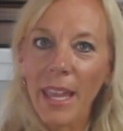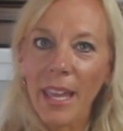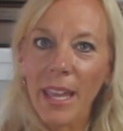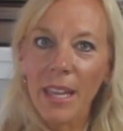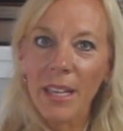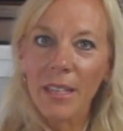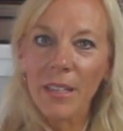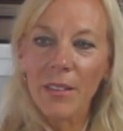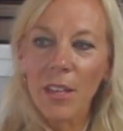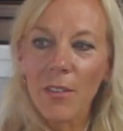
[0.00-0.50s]

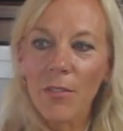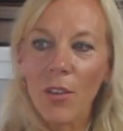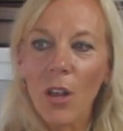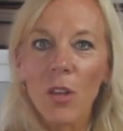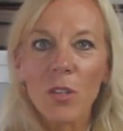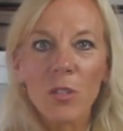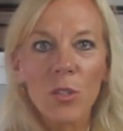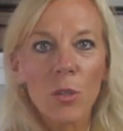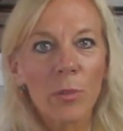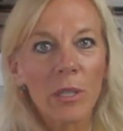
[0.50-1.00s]
And they've
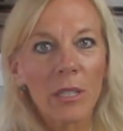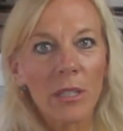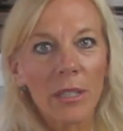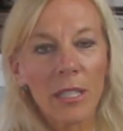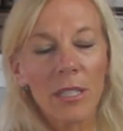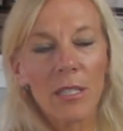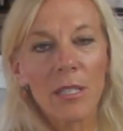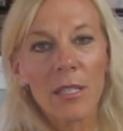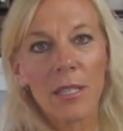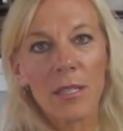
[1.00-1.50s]
also
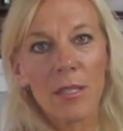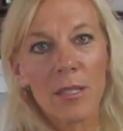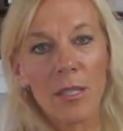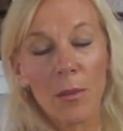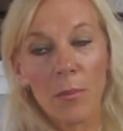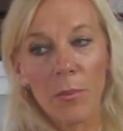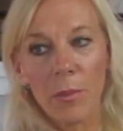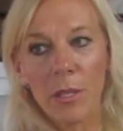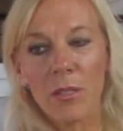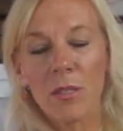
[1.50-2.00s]
been linked in
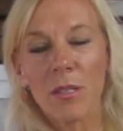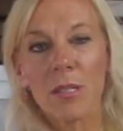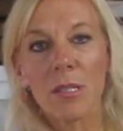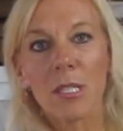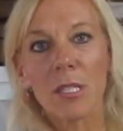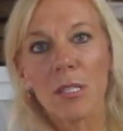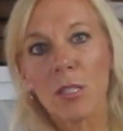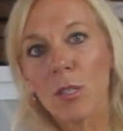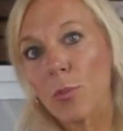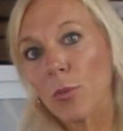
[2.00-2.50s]
some
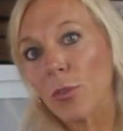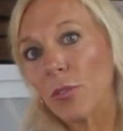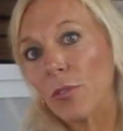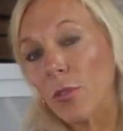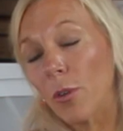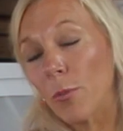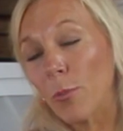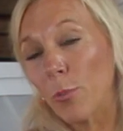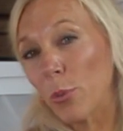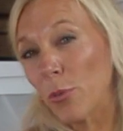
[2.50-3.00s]
instances to pre
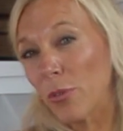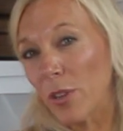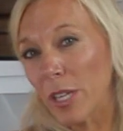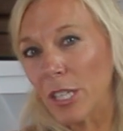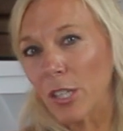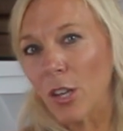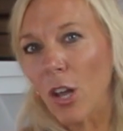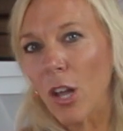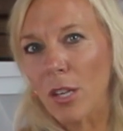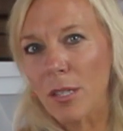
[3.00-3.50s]

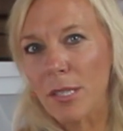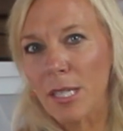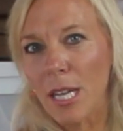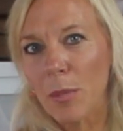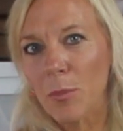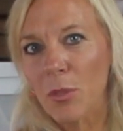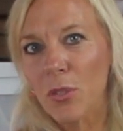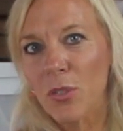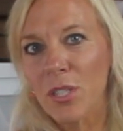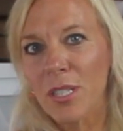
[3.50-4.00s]
preventing
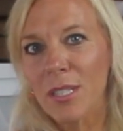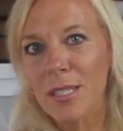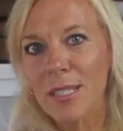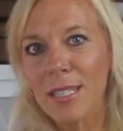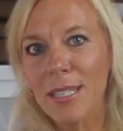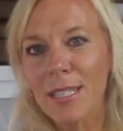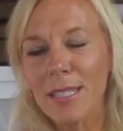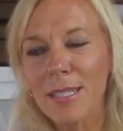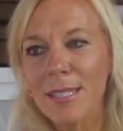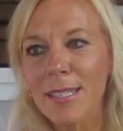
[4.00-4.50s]
Alzheimer's
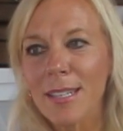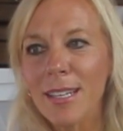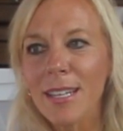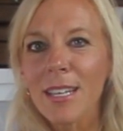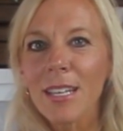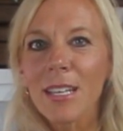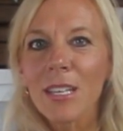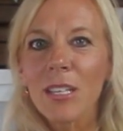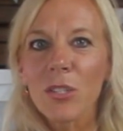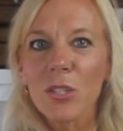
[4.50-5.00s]
disease.
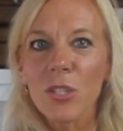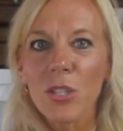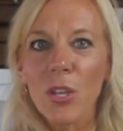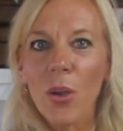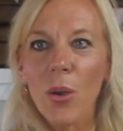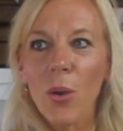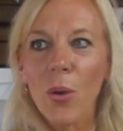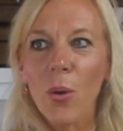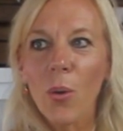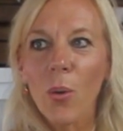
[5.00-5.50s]

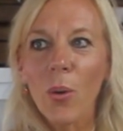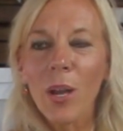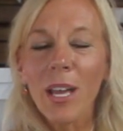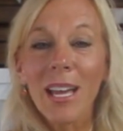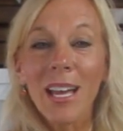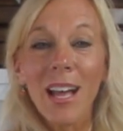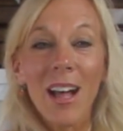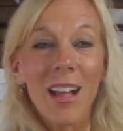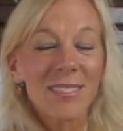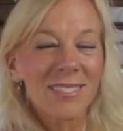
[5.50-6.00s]

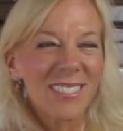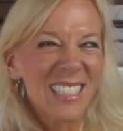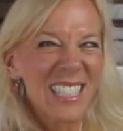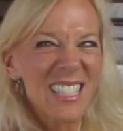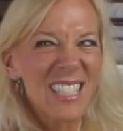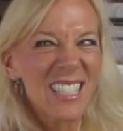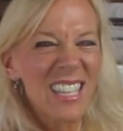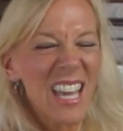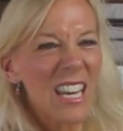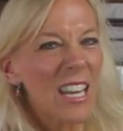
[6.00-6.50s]
So
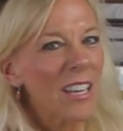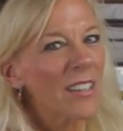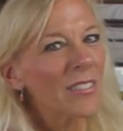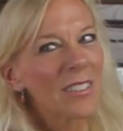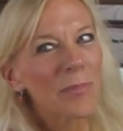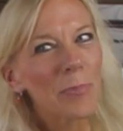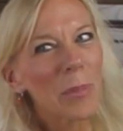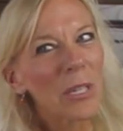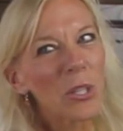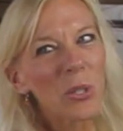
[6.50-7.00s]
it's got
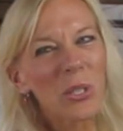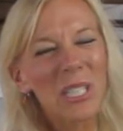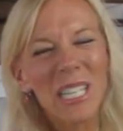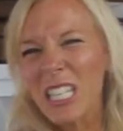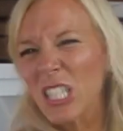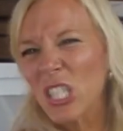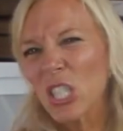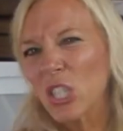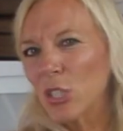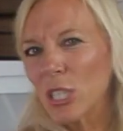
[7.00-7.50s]
a, but
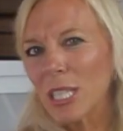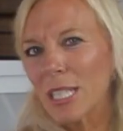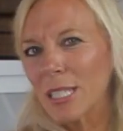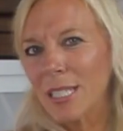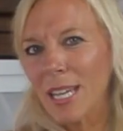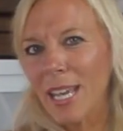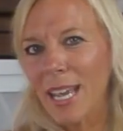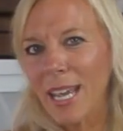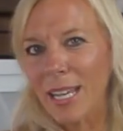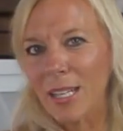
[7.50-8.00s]
curry has a
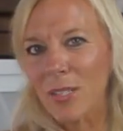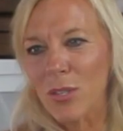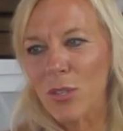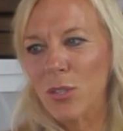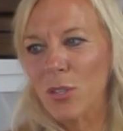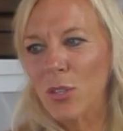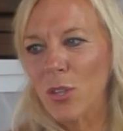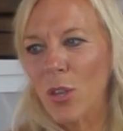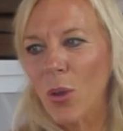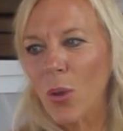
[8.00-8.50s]
unique
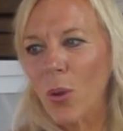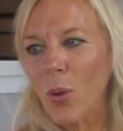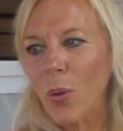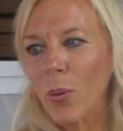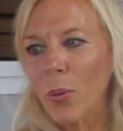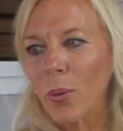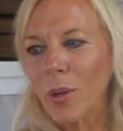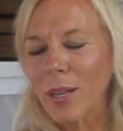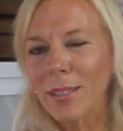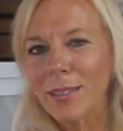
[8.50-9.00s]
taste.
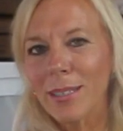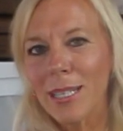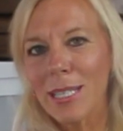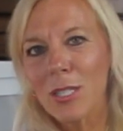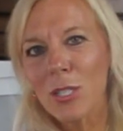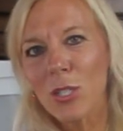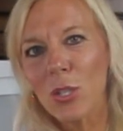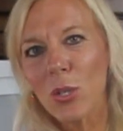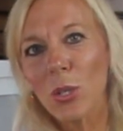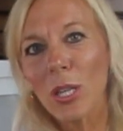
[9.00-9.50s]
So
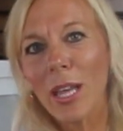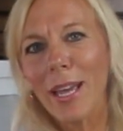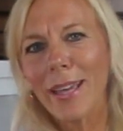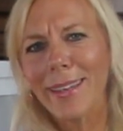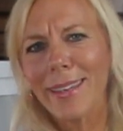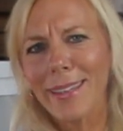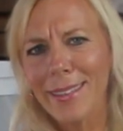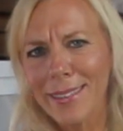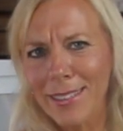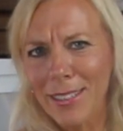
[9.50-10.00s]
unless you
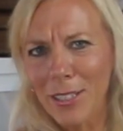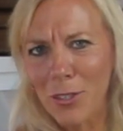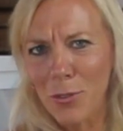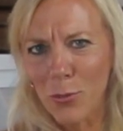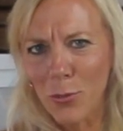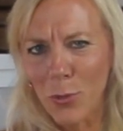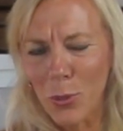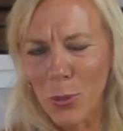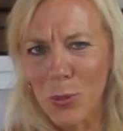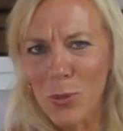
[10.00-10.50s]
like
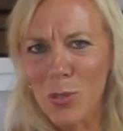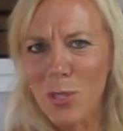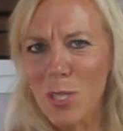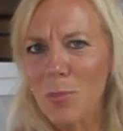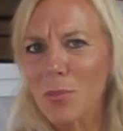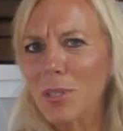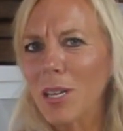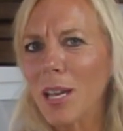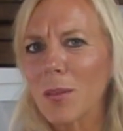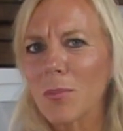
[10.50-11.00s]
Indian food,
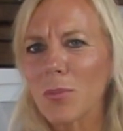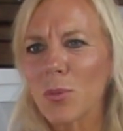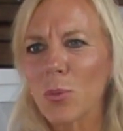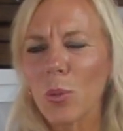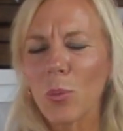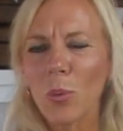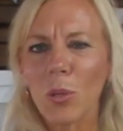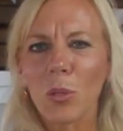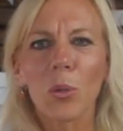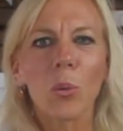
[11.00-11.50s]

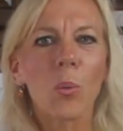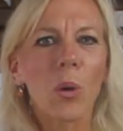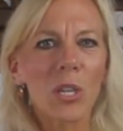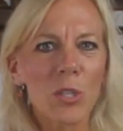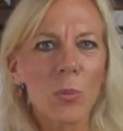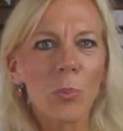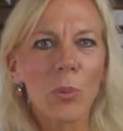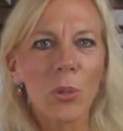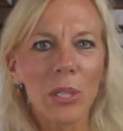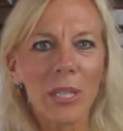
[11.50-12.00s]
sometimes we wonder
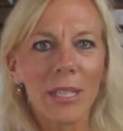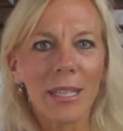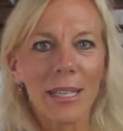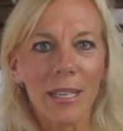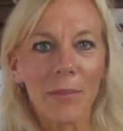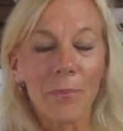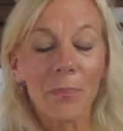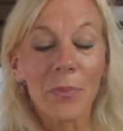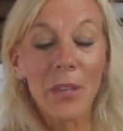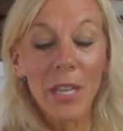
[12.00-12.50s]
what to put
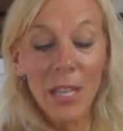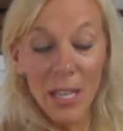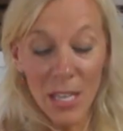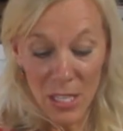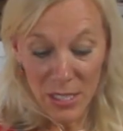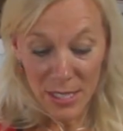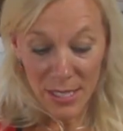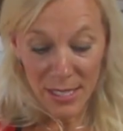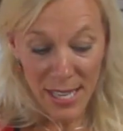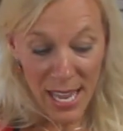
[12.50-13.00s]
it in.
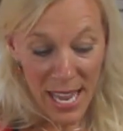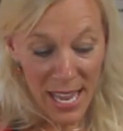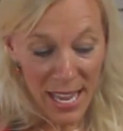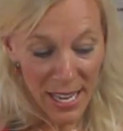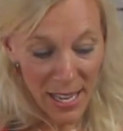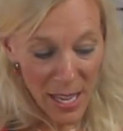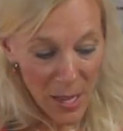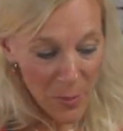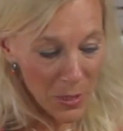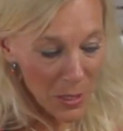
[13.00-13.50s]

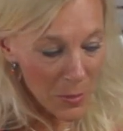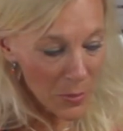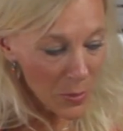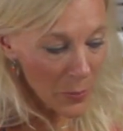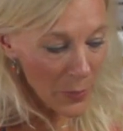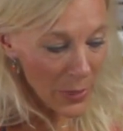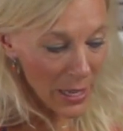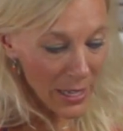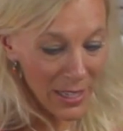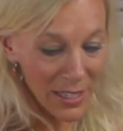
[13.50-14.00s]
Today, I'm gonna
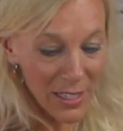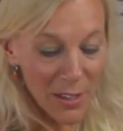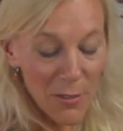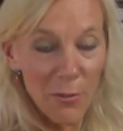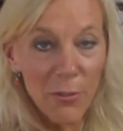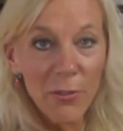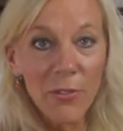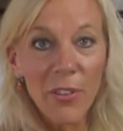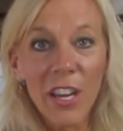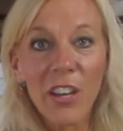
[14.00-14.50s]
be making
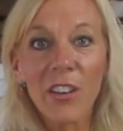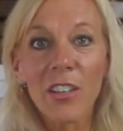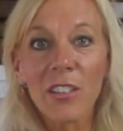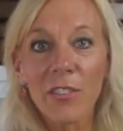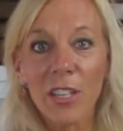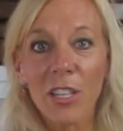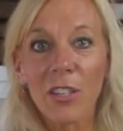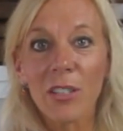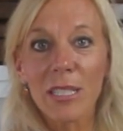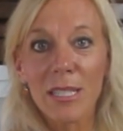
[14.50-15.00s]
a
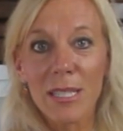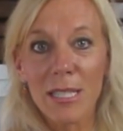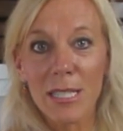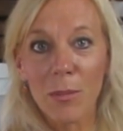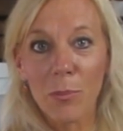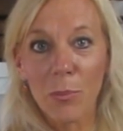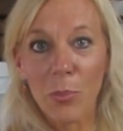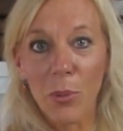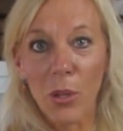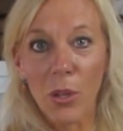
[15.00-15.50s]
very, very
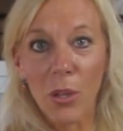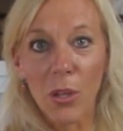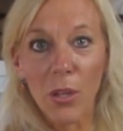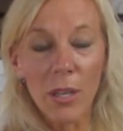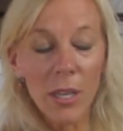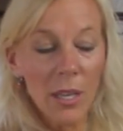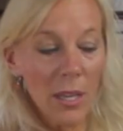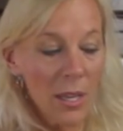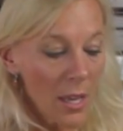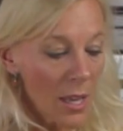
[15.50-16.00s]

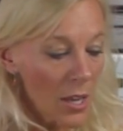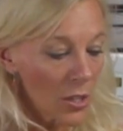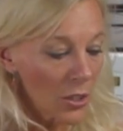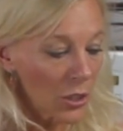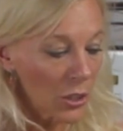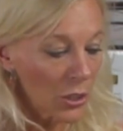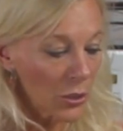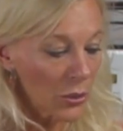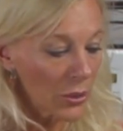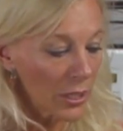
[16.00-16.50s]
simple
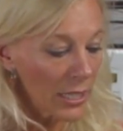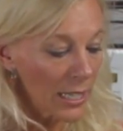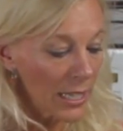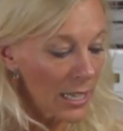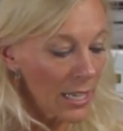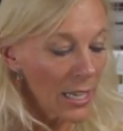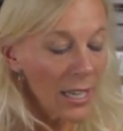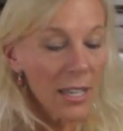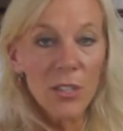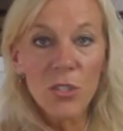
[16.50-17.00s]

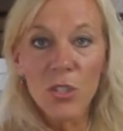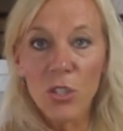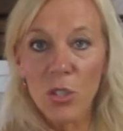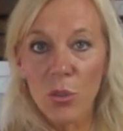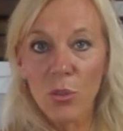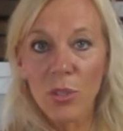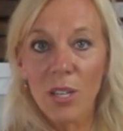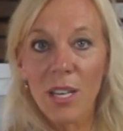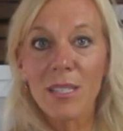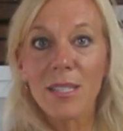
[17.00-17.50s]
curry
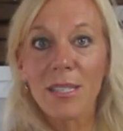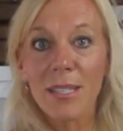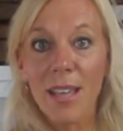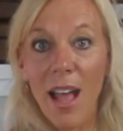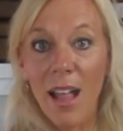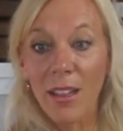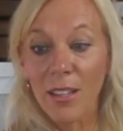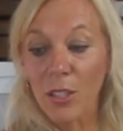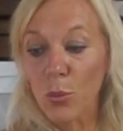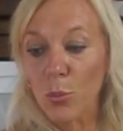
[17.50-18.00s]
tuna
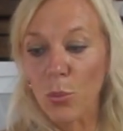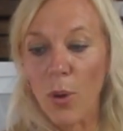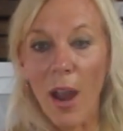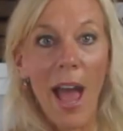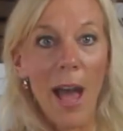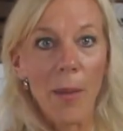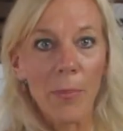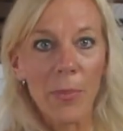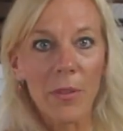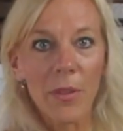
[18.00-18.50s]
salad
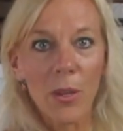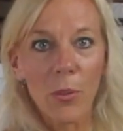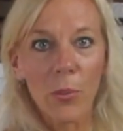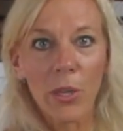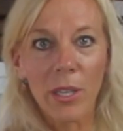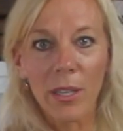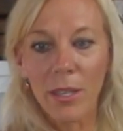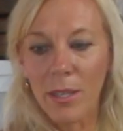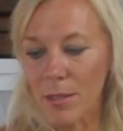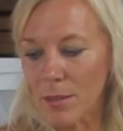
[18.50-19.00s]
wrap that
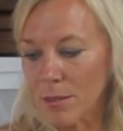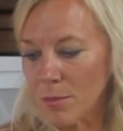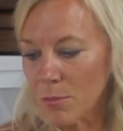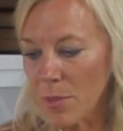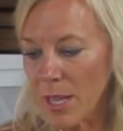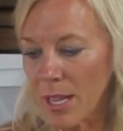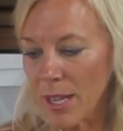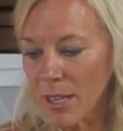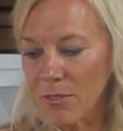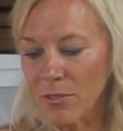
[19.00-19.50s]
we
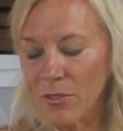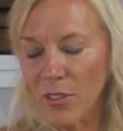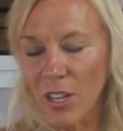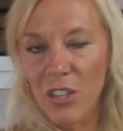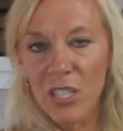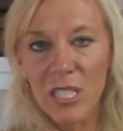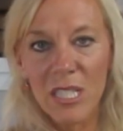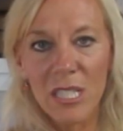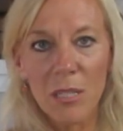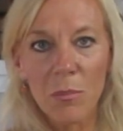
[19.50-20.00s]
can make
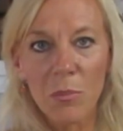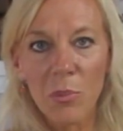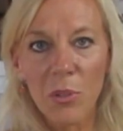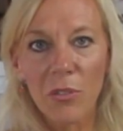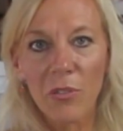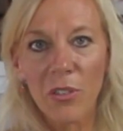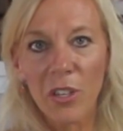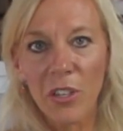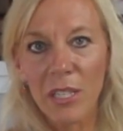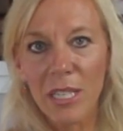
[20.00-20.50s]
very
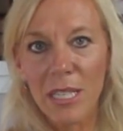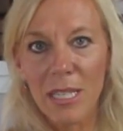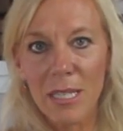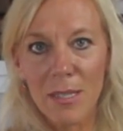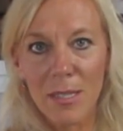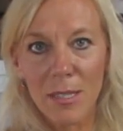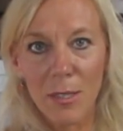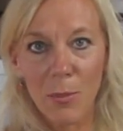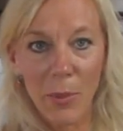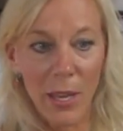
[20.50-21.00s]
simple, very
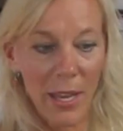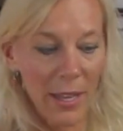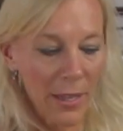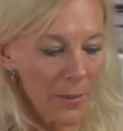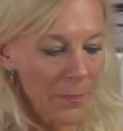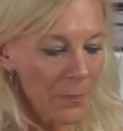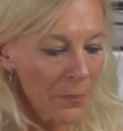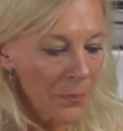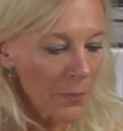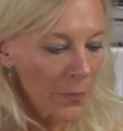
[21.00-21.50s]
easy to
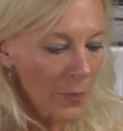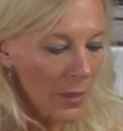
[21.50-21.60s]
make.